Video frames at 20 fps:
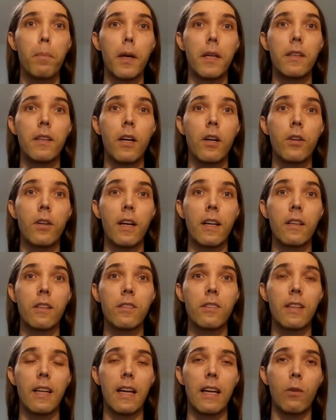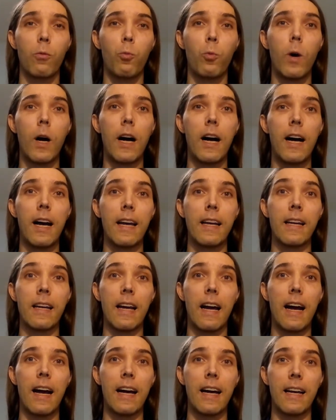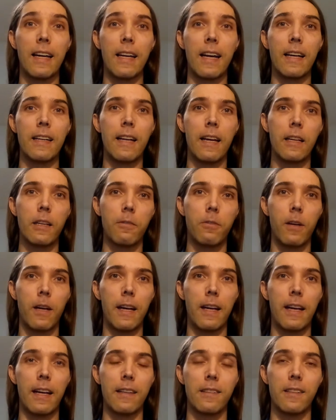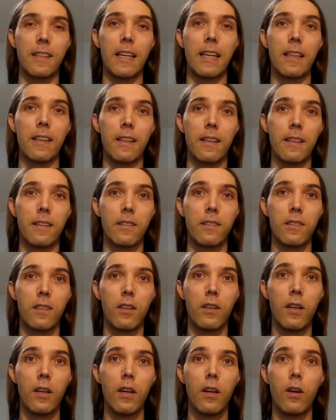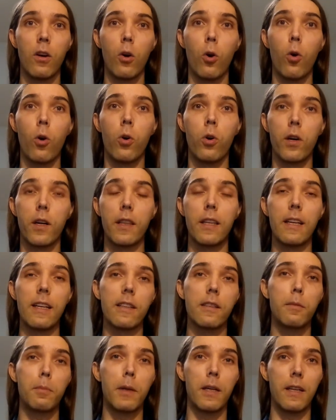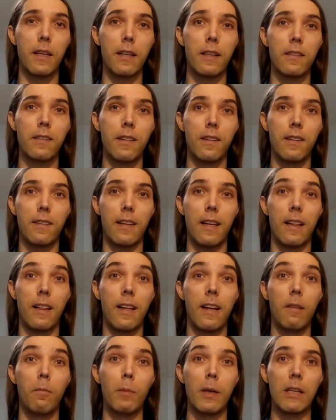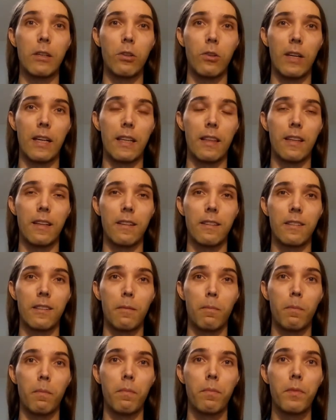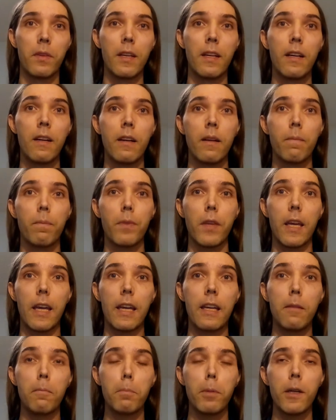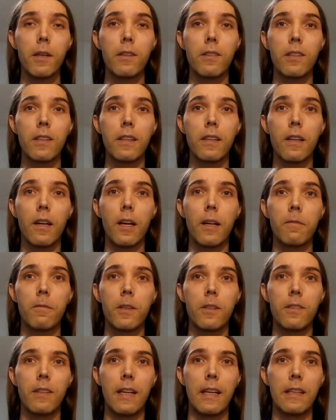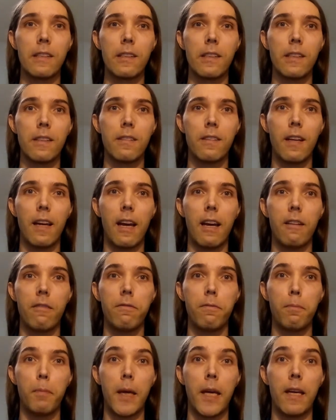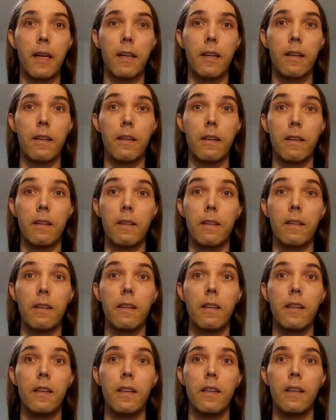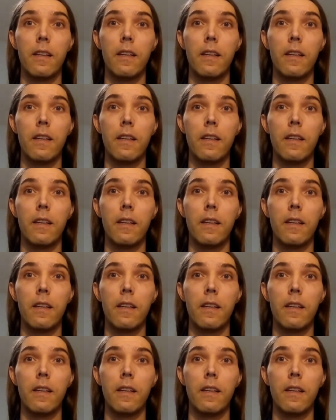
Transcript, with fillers: but don't understand why I identify as an atheist or the experiences that led me to atheism. In person conversations have been